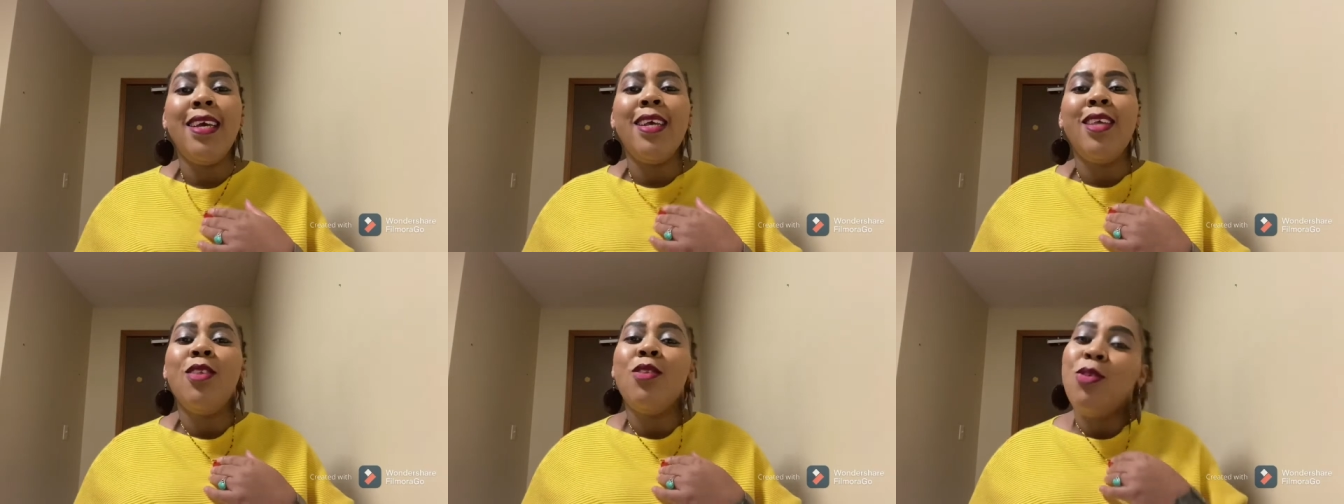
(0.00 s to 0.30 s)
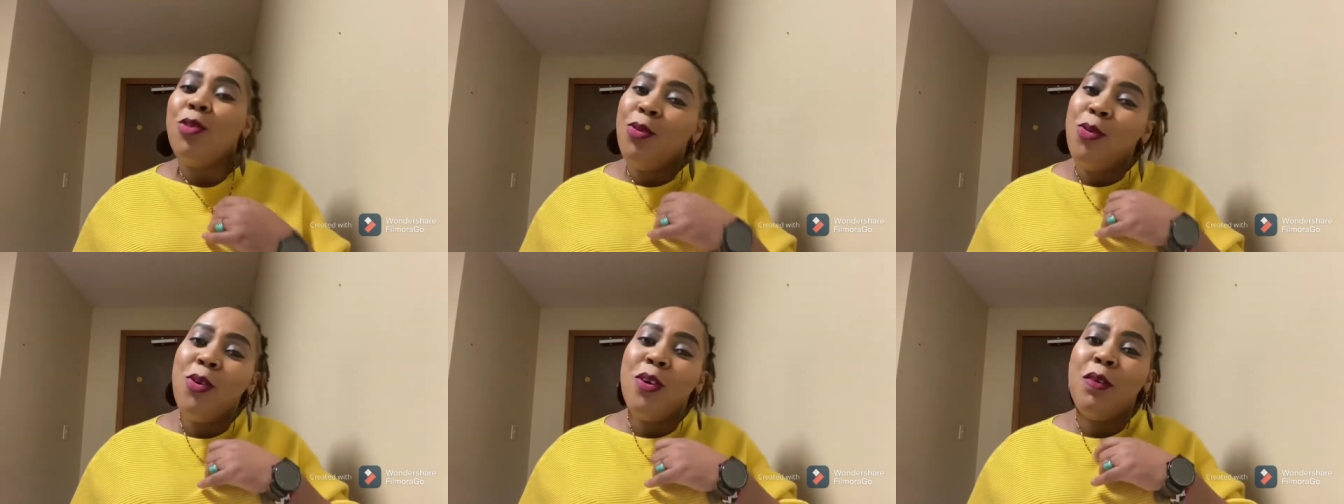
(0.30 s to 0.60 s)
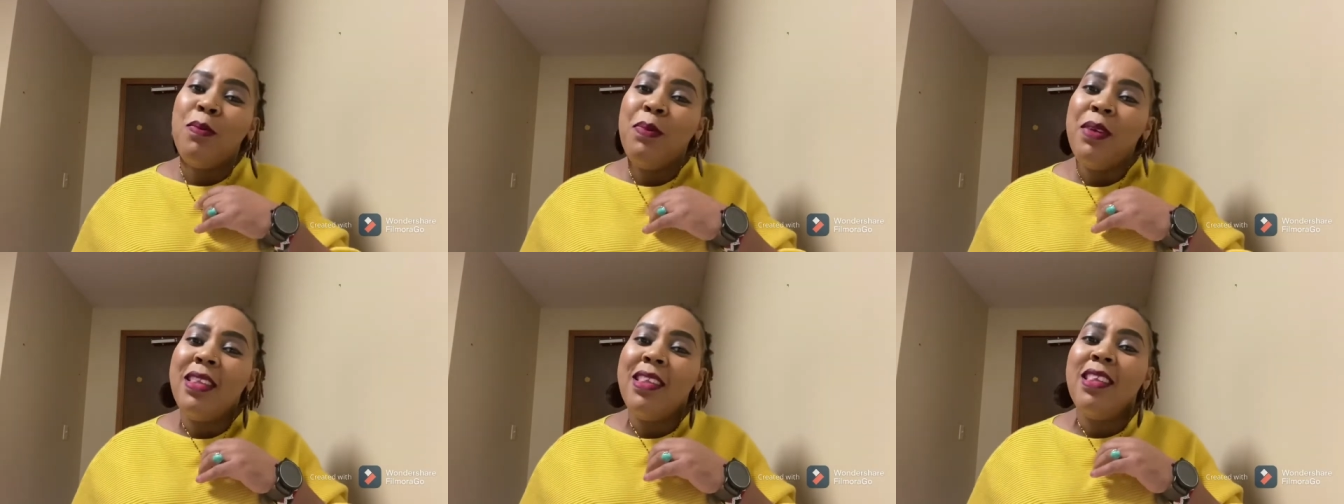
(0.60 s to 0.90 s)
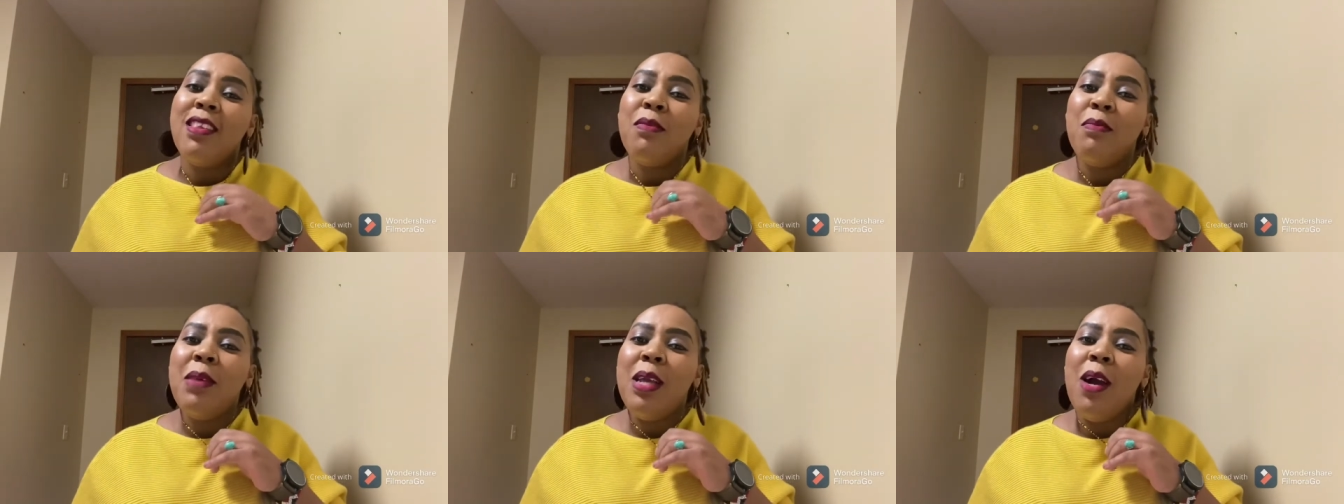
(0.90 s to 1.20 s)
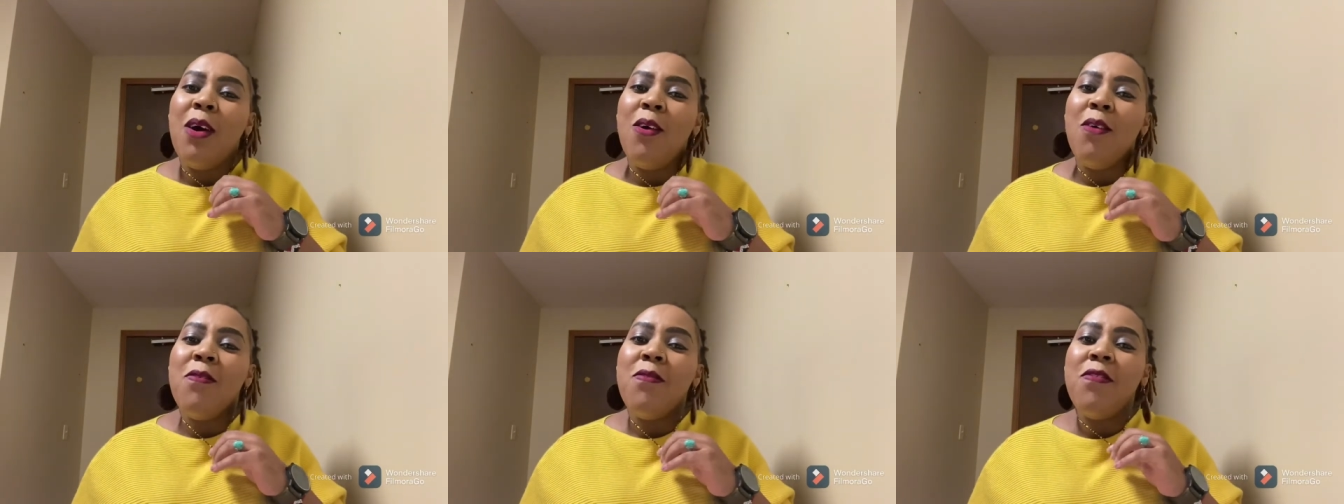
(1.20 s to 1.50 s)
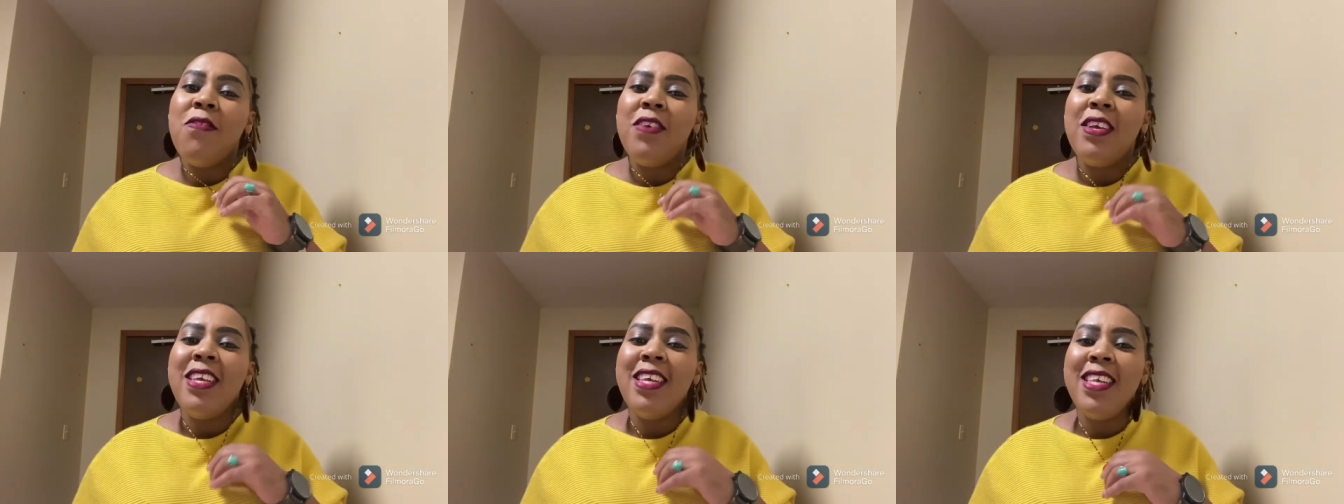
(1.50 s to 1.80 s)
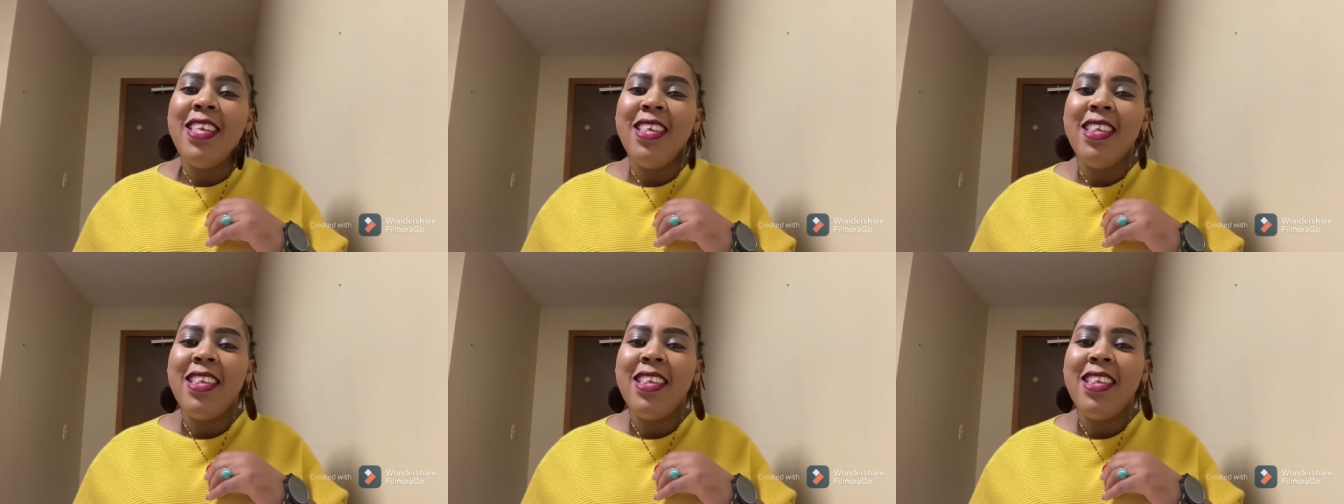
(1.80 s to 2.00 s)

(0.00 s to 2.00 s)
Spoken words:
So what pisses me off is